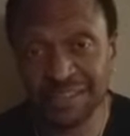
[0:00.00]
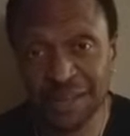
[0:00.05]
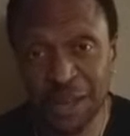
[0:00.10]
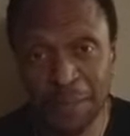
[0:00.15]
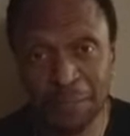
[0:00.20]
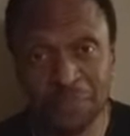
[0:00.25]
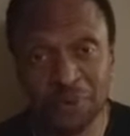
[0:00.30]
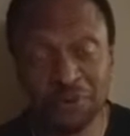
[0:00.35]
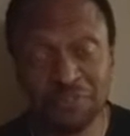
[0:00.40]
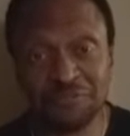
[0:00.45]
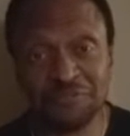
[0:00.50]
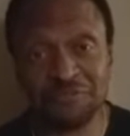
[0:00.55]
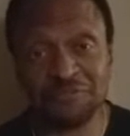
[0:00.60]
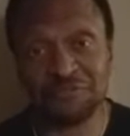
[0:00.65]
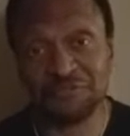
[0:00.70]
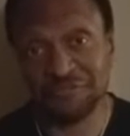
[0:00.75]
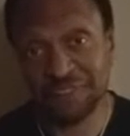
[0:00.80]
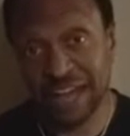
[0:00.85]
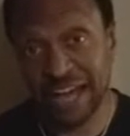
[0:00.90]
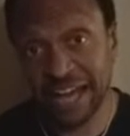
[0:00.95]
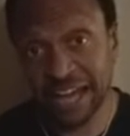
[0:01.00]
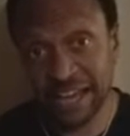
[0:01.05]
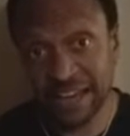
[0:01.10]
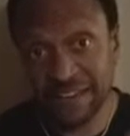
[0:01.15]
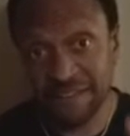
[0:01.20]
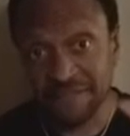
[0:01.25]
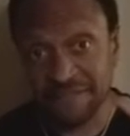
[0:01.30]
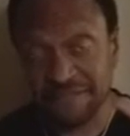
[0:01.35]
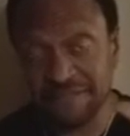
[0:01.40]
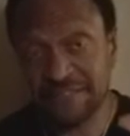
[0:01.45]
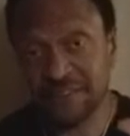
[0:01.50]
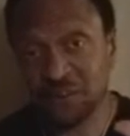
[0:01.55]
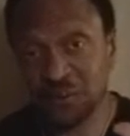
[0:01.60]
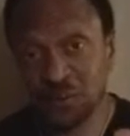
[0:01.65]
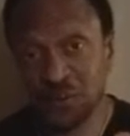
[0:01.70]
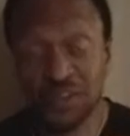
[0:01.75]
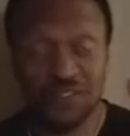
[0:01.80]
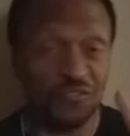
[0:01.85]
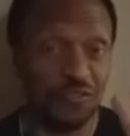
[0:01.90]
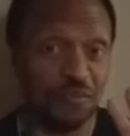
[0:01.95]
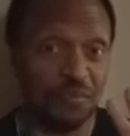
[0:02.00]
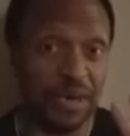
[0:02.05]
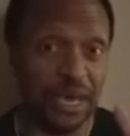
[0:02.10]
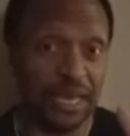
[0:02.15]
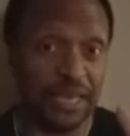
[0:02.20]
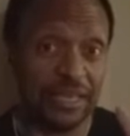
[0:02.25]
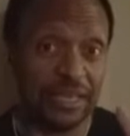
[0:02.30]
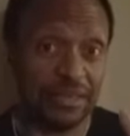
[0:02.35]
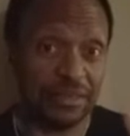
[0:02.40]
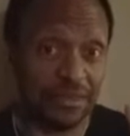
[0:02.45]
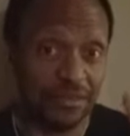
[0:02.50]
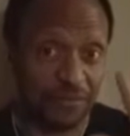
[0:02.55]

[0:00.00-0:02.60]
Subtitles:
number 5. We've made it